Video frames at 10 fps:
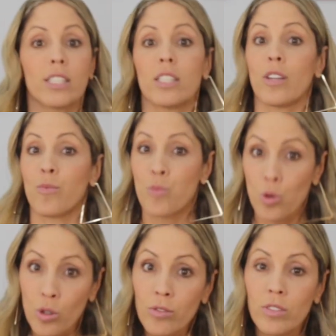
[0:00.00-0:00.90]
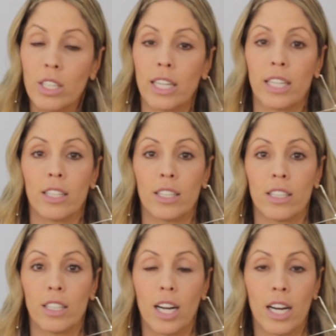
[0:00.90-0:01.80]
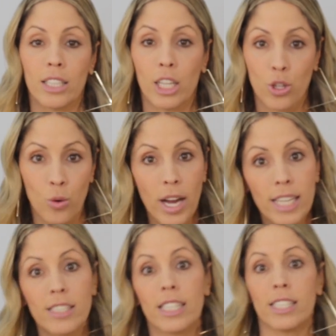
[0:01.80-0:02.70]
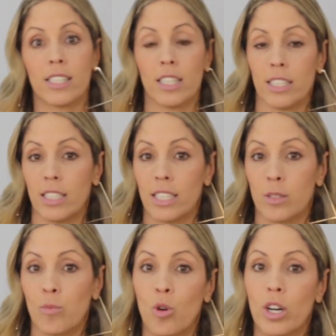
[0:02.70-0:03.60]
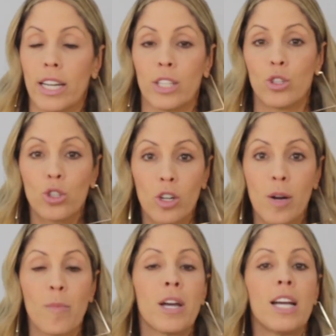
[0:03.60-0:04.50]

Is this approved in the US? Is this more in Europe?